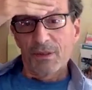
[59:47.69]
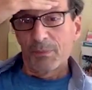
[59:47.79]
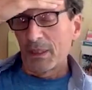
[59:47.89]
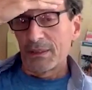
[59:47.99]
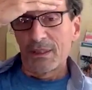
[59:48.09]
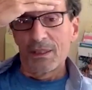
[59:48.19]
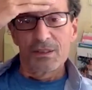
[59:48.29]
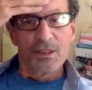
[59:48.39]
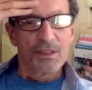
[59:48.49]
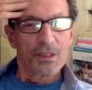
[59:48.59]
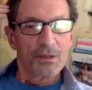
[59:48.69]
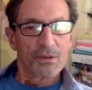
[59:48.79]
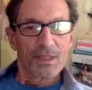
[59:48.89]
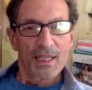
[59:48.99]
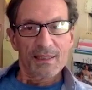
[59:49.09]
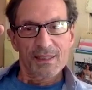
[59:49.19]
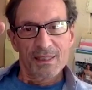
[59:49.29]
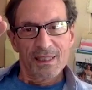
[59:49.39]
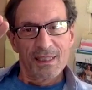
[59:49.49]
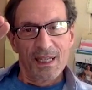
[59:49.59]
to pay attention to. That's the